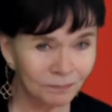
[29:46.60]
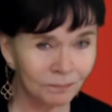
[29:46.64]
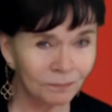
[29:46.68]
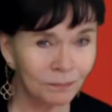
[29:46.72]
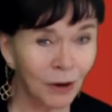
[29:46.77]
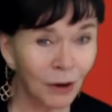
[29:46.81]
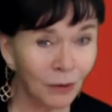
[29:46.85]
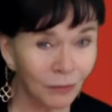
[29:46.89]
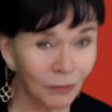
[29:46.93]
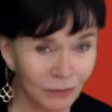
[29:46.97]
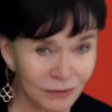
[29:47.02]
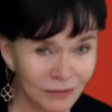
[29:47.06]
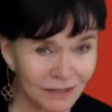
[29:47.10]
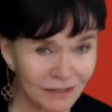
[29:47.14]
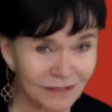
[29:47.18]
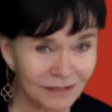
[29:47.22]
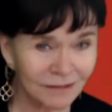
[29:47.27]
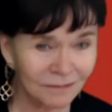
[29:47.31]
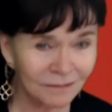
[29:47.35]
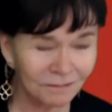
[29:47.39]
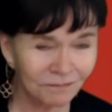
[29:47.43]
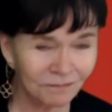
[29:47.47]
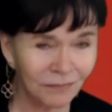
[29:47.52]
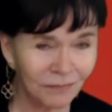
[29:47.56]

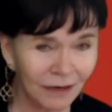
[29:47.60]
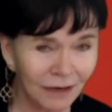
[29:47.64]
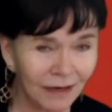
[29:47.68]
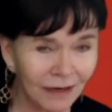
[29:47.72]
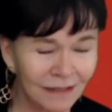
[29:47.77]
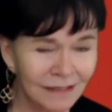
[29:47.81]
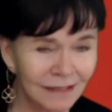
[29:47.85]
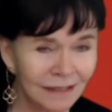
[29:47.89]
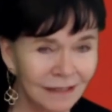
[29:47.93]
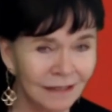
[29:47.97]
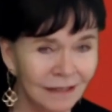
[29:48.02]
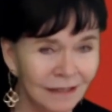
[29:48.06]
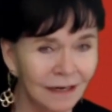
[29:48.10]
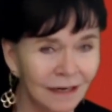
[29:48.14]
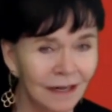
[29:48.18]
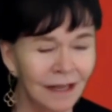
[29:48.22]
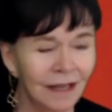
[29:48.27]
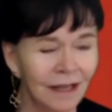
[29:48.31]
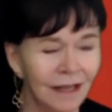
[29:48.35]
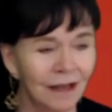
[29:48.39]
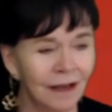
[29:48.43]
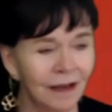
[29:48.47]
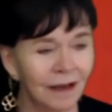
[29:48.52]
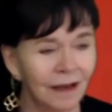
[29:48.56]
post that I did.
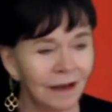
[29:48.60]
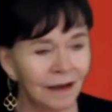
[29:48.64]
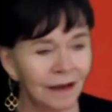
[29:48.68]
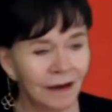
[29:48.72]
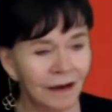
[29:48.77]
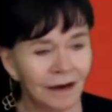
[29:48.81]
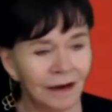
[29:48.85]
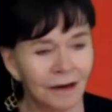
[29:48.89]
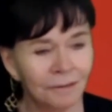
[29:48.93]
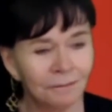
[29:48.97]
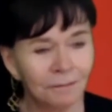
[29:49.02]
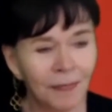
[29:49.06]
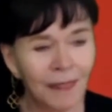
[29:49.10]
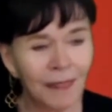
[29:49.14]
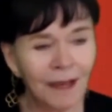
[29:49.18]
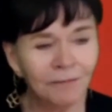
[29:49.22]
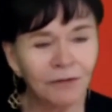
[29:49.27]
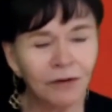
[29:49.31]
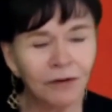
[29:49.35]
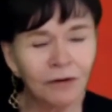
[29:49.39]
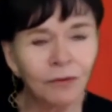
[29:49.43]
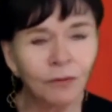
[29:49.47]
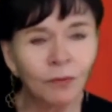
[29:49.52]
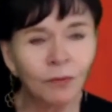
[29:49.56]
Um,
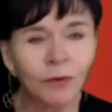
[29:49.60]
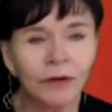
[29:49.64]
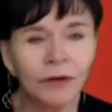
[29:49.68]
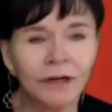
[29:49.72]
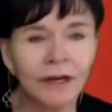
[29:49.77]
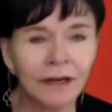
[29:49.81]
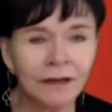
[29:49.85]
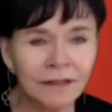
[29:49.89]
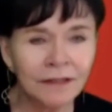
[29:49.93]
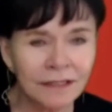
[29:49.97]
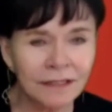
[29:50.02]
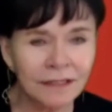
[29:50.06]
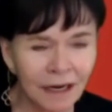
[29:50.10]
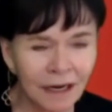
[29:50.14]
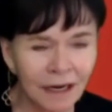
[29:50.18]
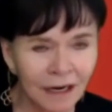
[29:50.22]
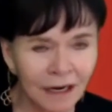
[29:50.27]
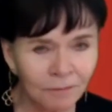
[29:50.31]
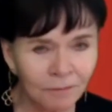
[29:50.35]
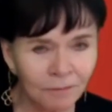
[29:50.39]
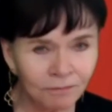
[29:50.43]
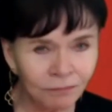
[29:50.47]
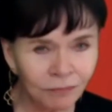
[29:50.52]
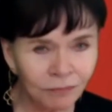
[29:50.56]
after we're done
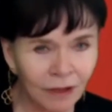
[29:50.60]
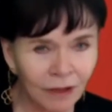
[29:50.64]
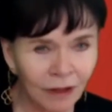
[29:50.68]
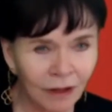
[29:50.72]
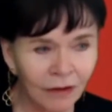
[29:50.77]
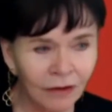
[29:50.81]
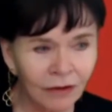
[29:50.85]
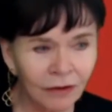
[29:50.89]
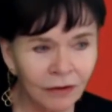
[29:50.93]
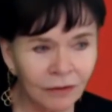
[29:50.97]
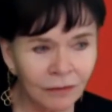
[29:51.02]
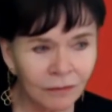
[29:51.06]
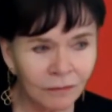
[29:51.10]
tonight, we'll find,